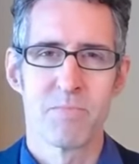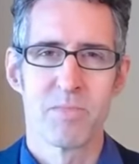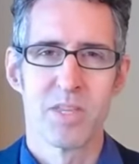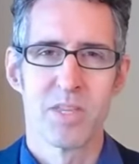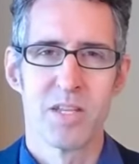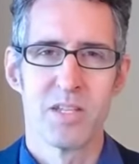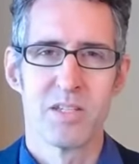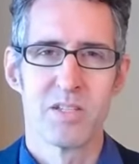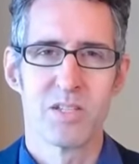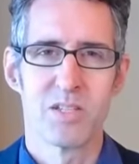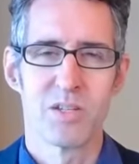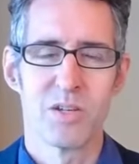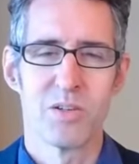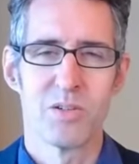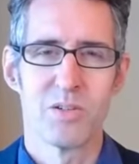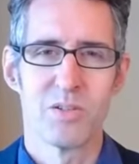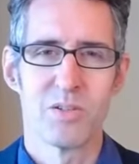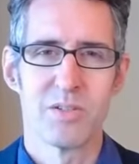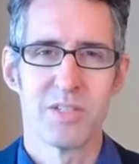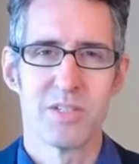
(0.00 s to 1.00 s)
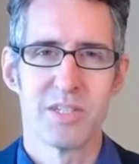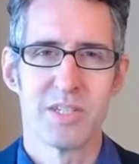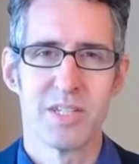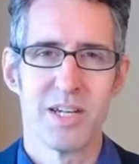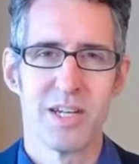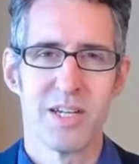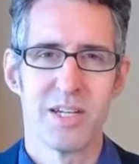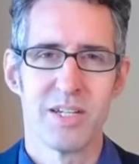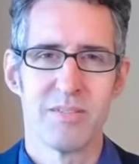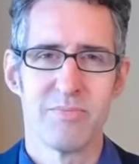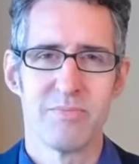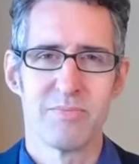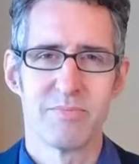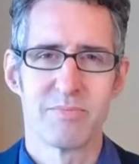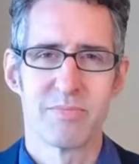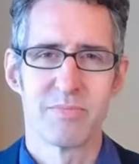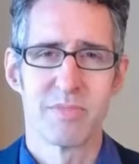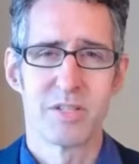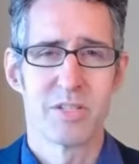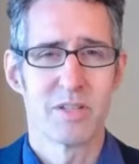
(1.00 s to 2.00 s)
So, um,
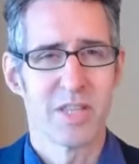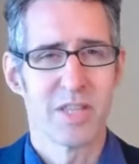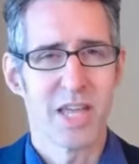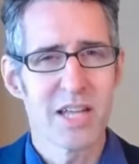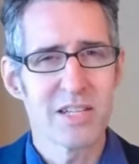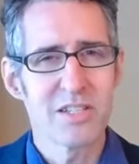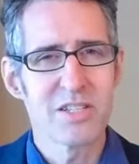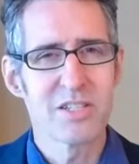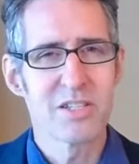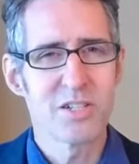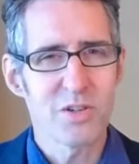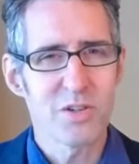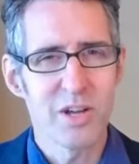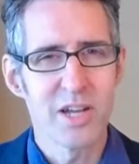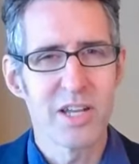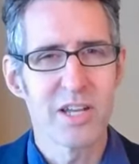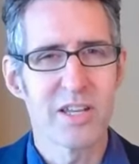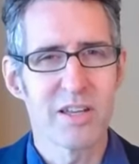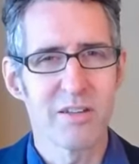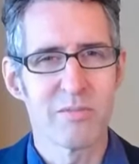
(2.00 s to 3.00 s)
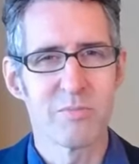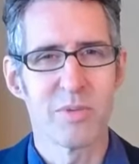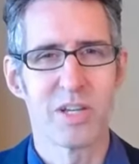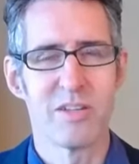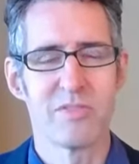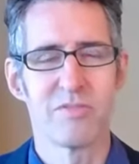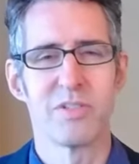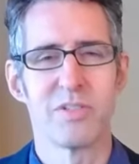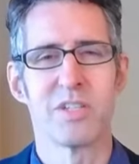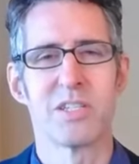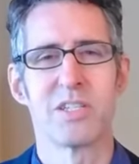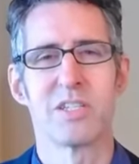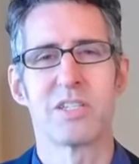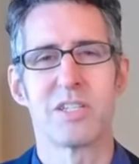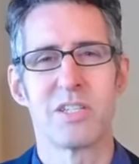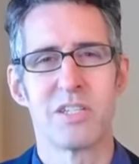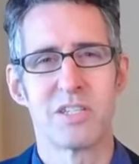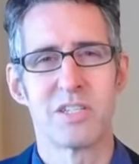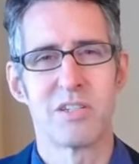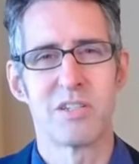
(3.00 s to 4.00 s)
so that's the training of mindfulness
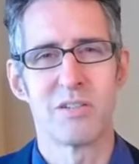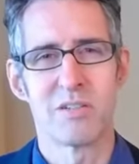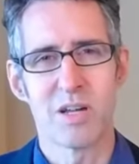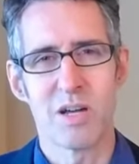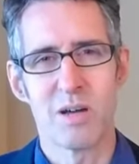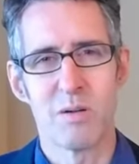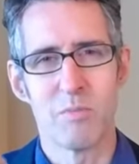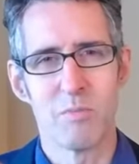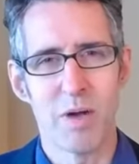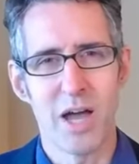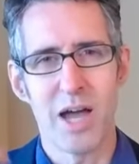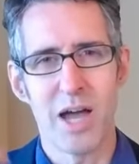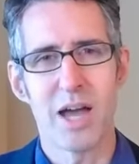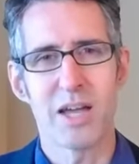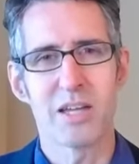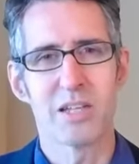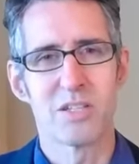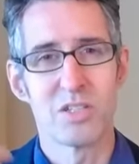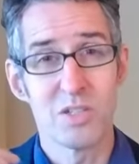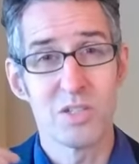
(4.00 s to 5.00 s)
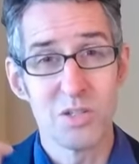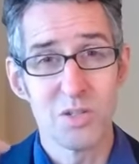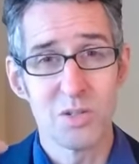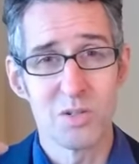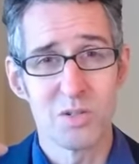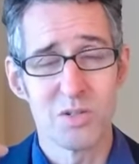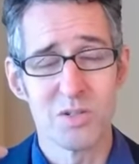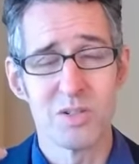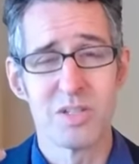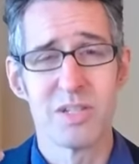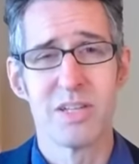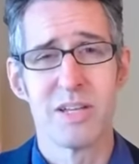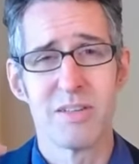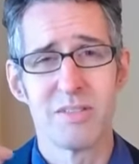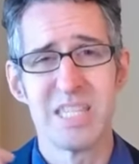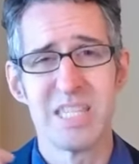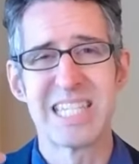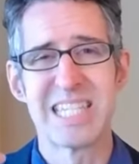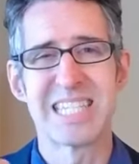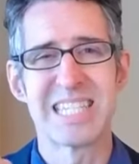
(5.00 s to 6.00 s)
is to come back to
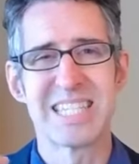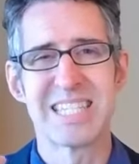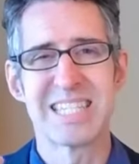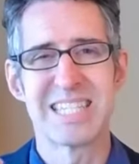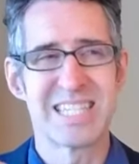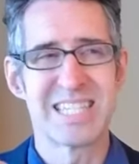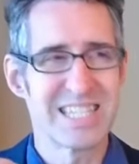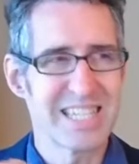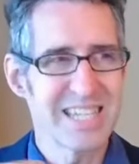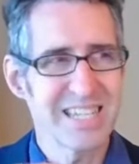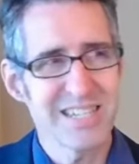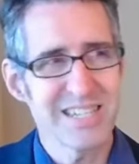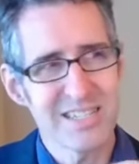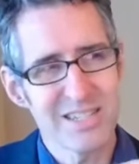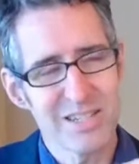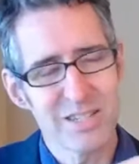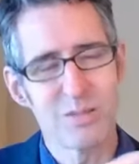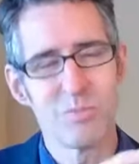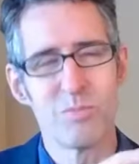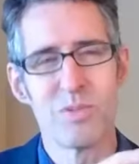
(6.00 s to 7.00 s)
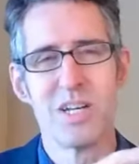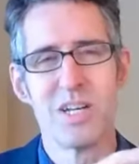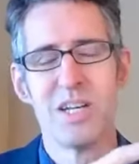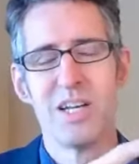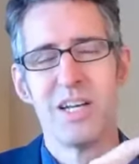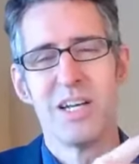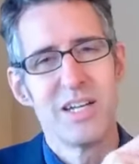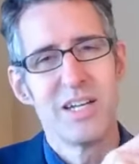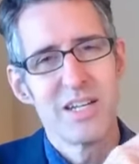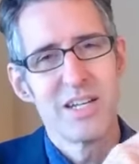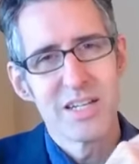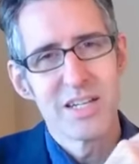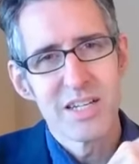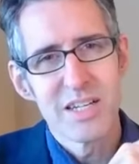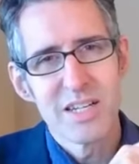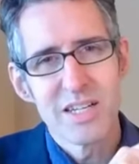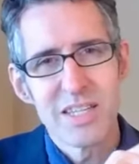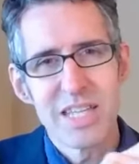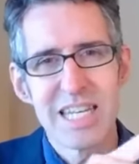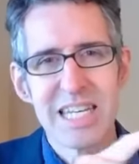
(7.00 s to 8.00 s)
this system
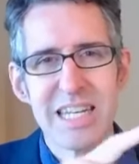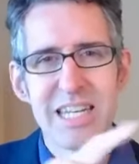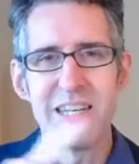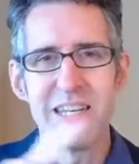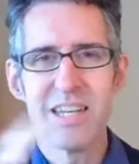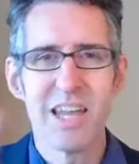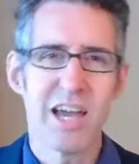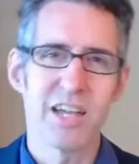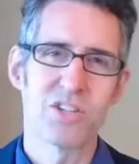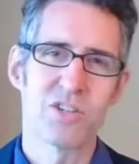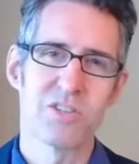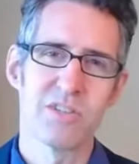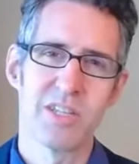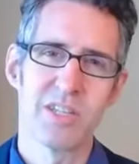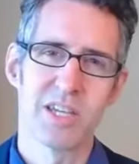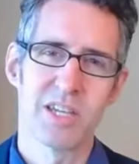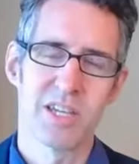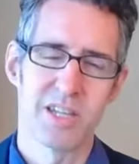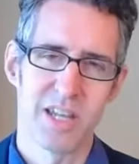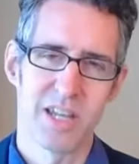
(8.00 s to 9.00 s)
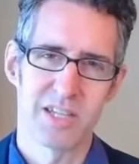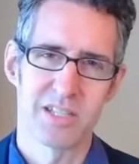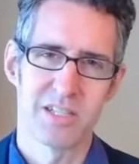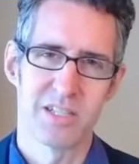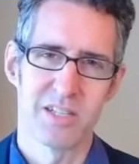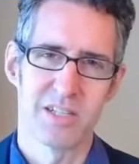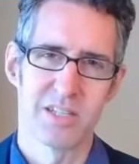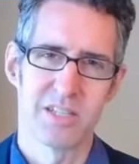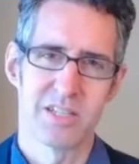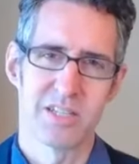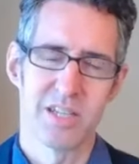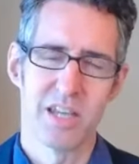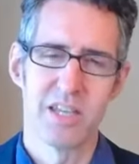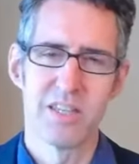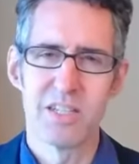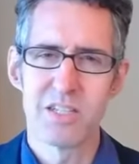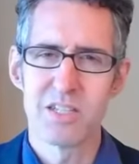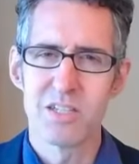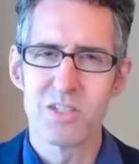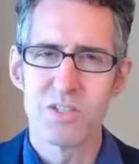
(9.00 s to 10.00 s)
that naturally connects us. And
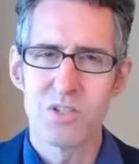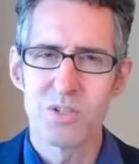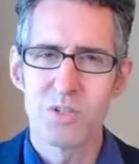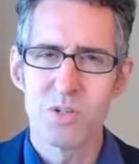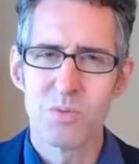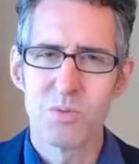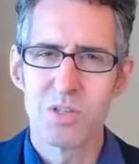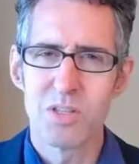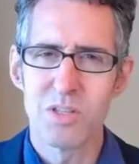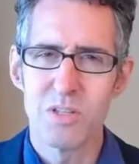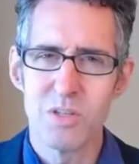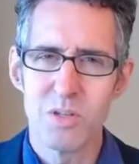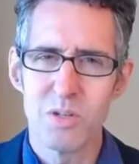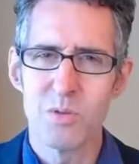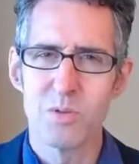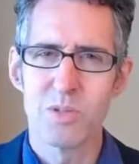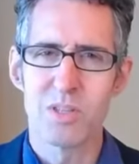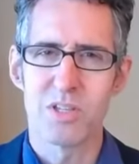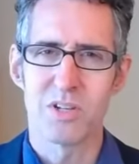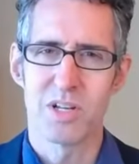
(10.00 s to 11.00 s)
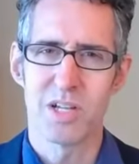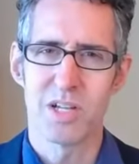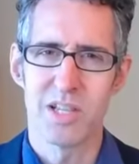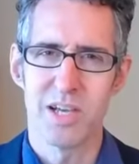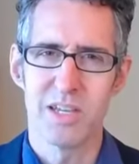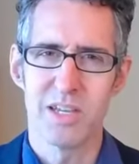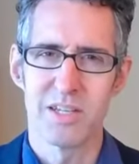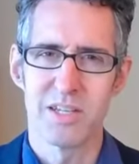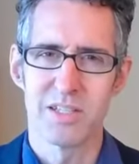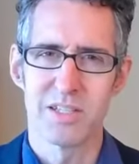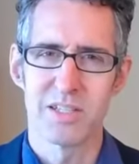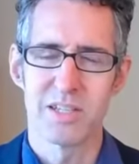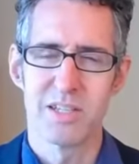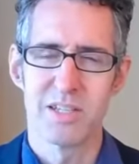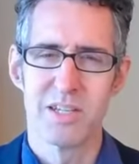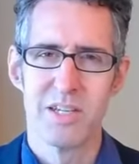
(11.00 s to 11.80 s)
this is true with you, with your clients.